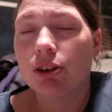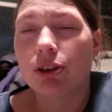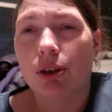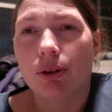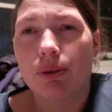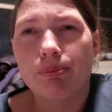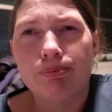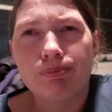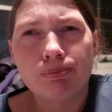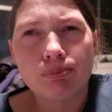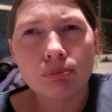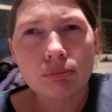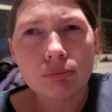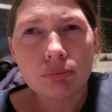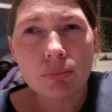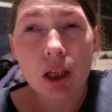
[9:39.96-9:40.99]
so
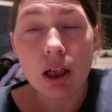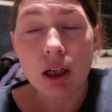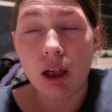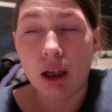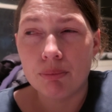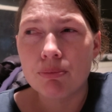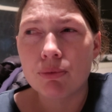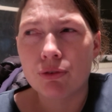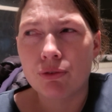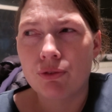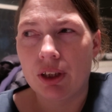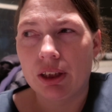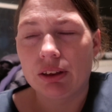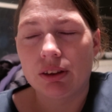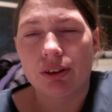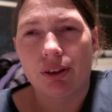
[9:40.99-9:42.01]
I'm
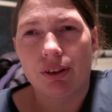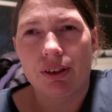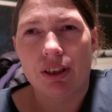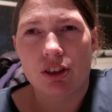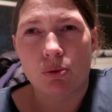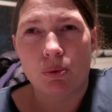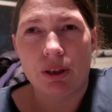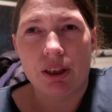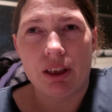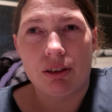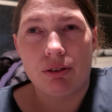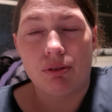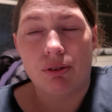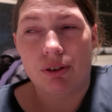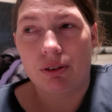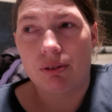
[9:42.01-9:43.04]
fairly certain that's when he
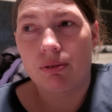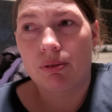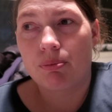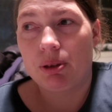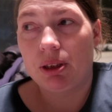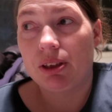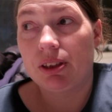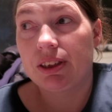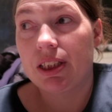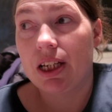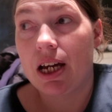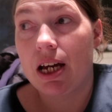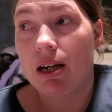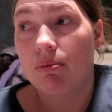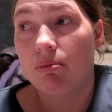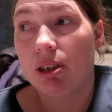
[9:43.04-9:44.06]
got it. But
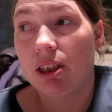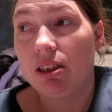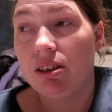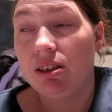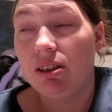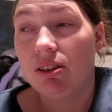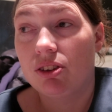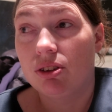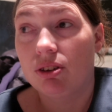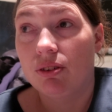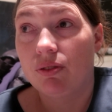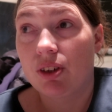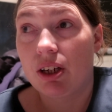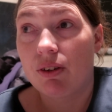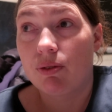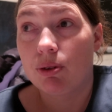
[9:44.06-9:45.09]
um, he
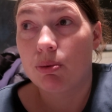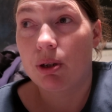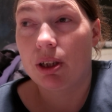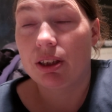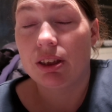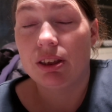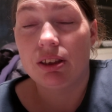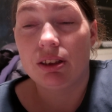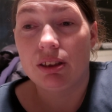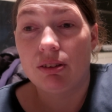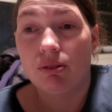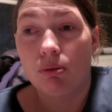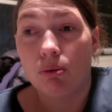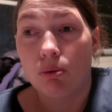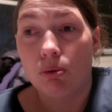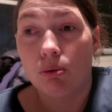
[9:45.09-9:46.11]
served everyone. He did
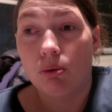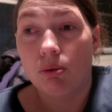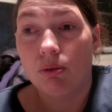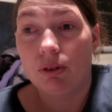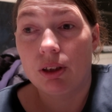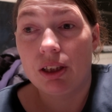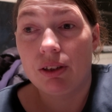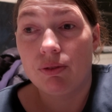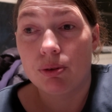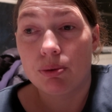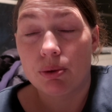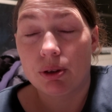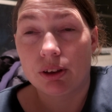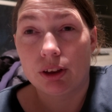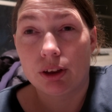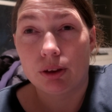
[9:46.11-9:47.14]
all
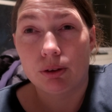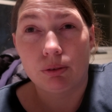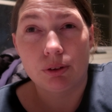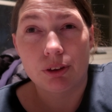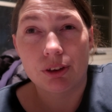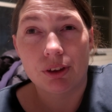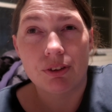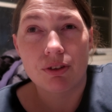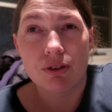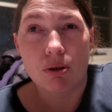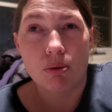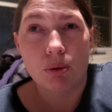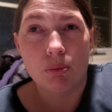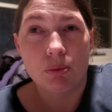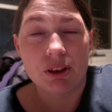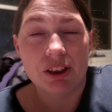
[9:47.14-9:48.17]
everyone's chores, so no
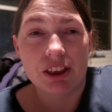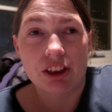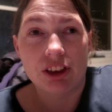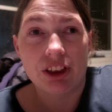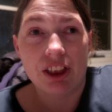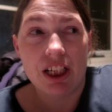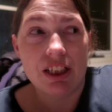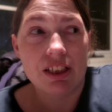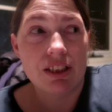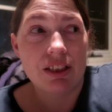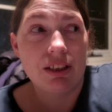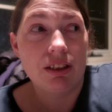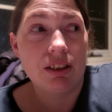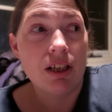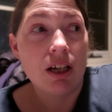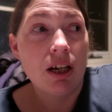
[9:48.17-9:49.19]
one was touching
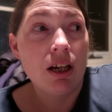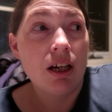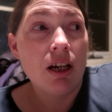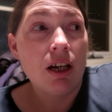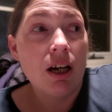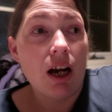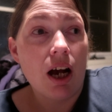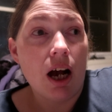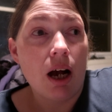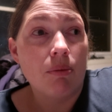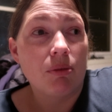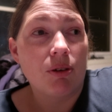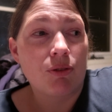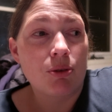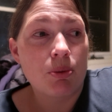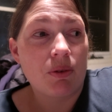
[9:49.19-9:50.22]
anything.
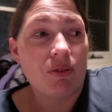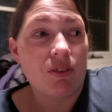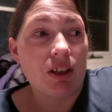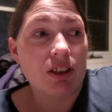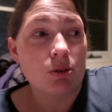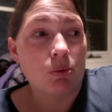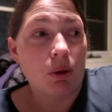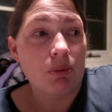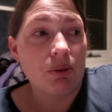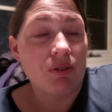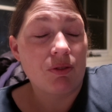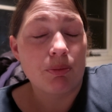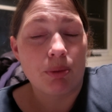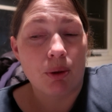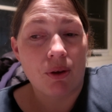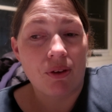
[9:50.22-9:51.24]
Um, a few people asked why we
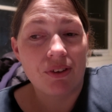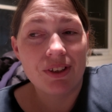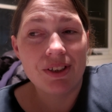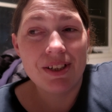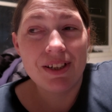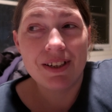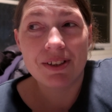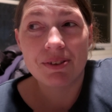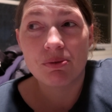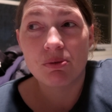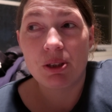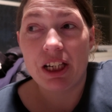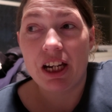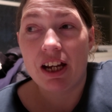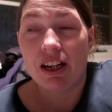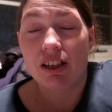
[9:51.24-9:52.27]
even bothered.
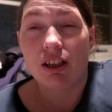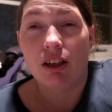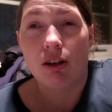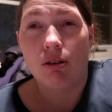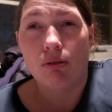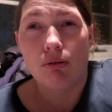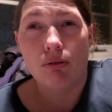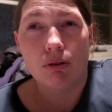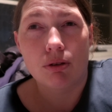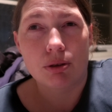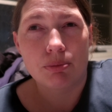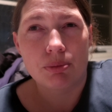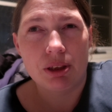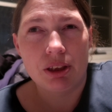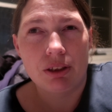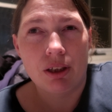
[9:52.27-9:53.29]
We had a lot
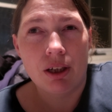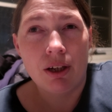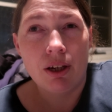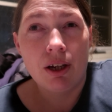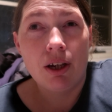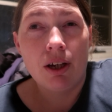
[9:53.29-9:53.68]
of big,